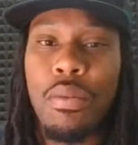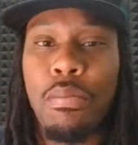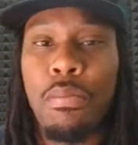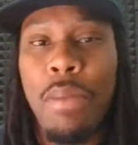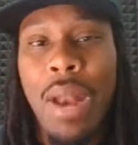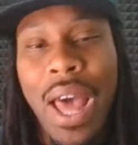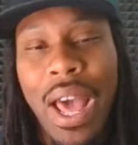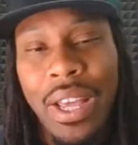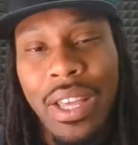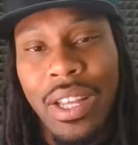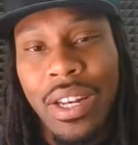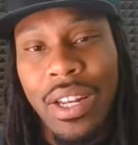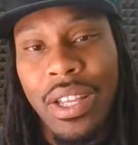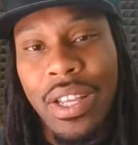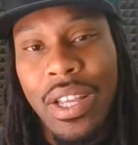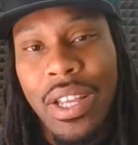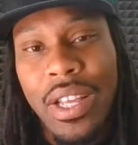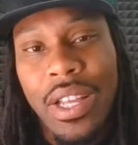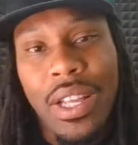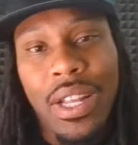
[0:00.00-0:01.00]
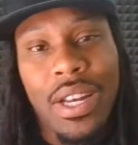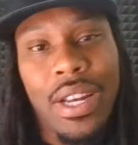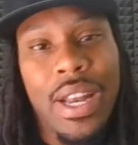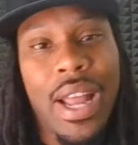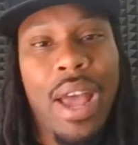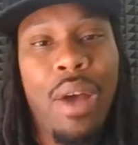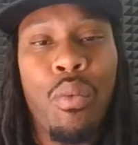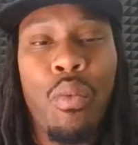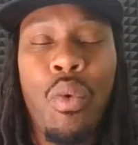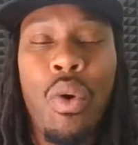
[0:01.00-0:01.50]
blocking it,
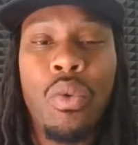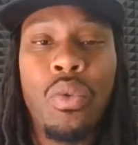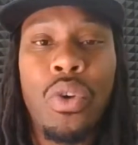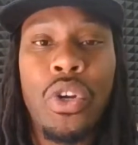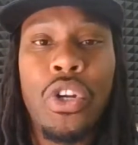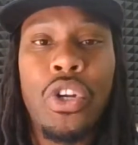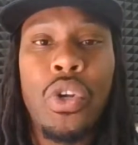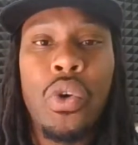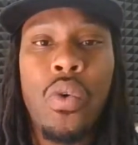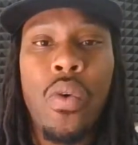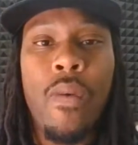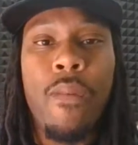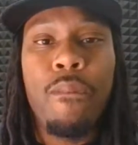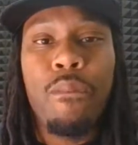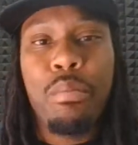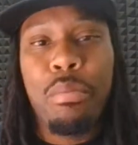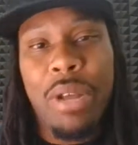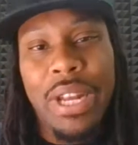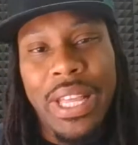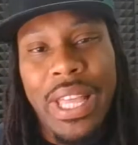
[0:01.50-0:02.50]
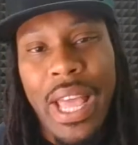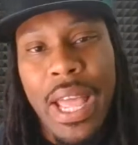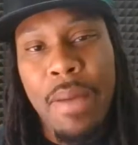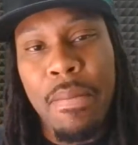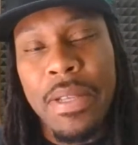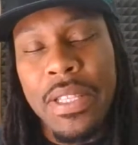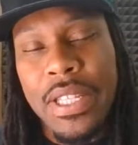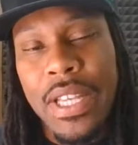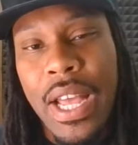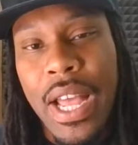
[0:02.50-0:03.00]
not wanting to do it. But it came
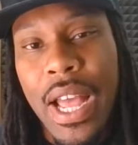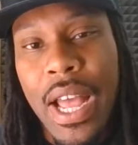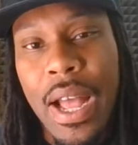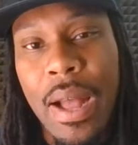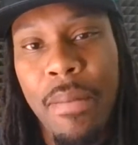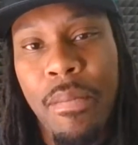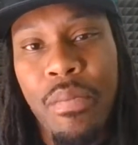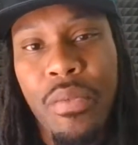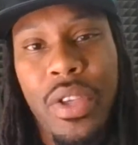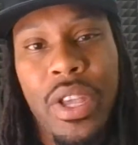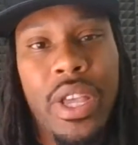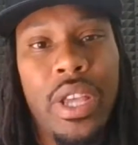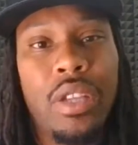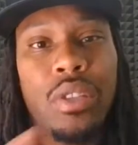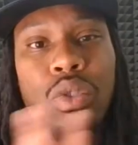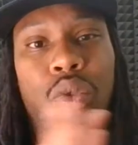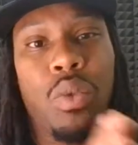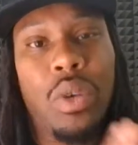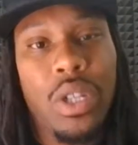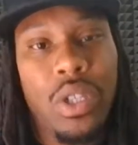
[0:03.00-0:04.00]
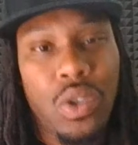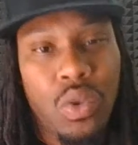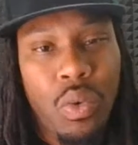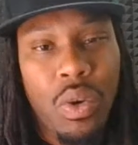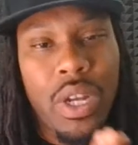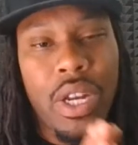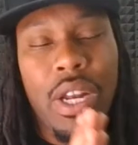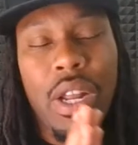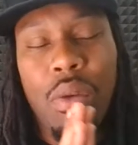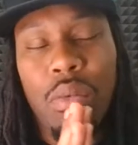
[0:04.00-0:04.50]
a time in
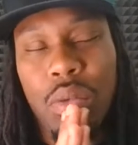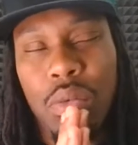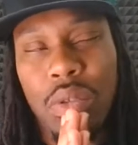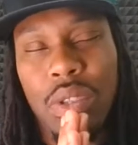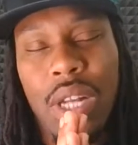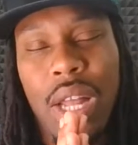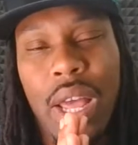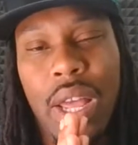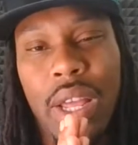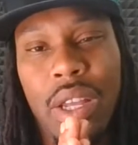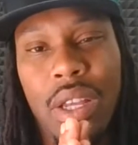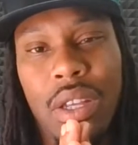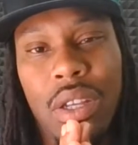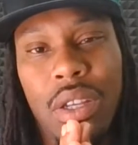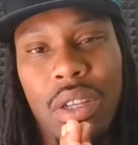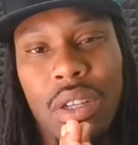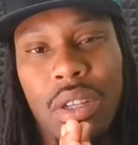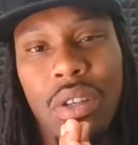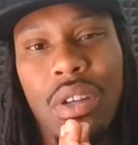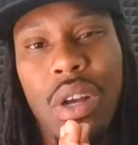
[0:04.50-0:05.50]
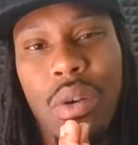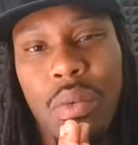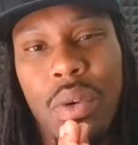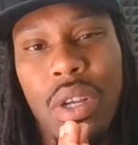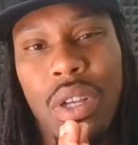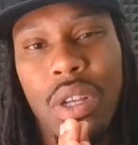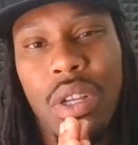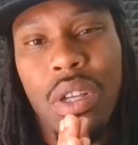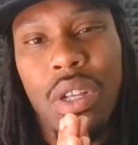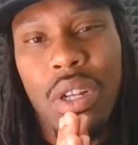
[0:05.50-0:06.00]
2020 that we was like, you know
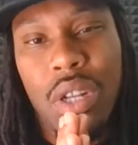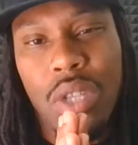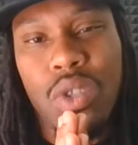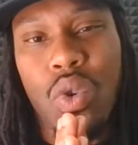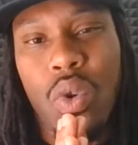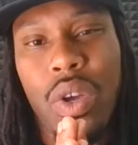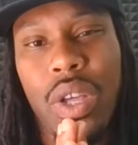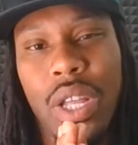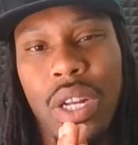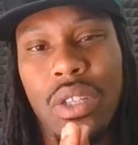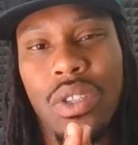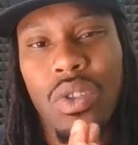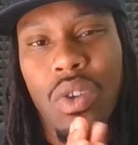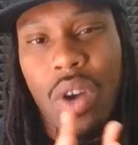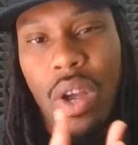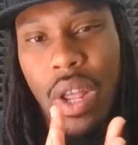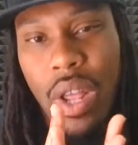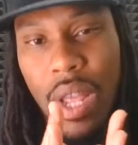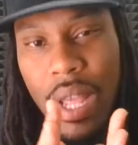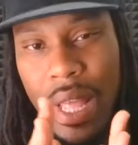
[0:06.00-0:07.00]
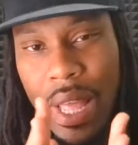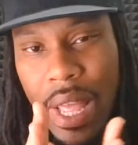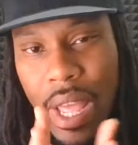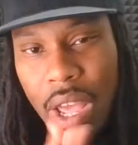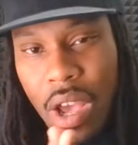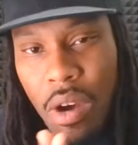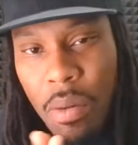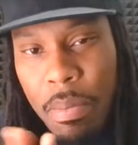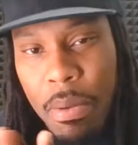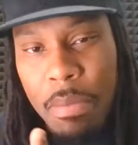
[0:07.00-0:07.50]
what? Let's go ahead and start
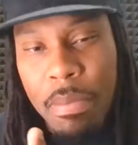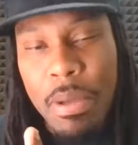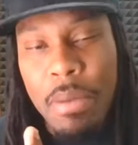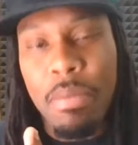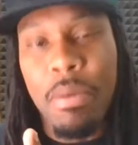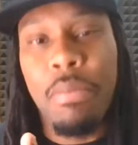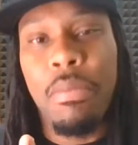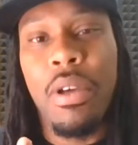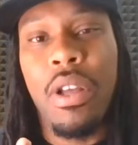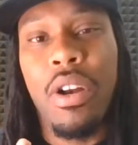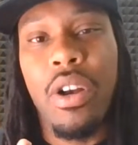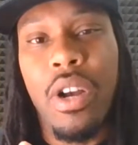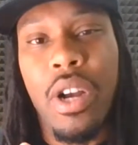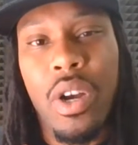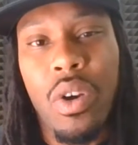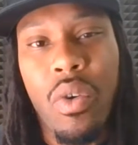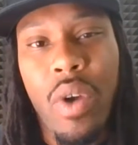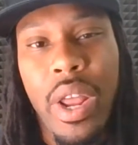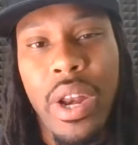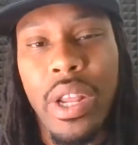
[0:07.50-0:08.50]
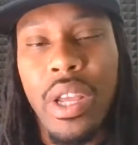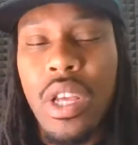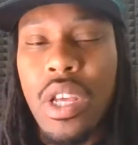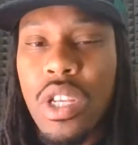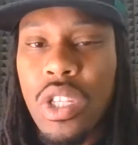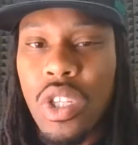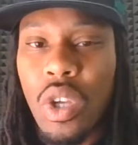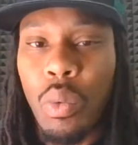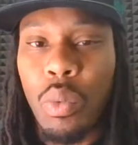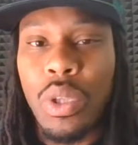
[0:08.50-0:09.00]
helping people better their credit.
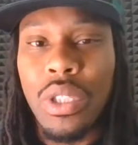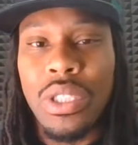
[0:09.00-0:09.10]
So we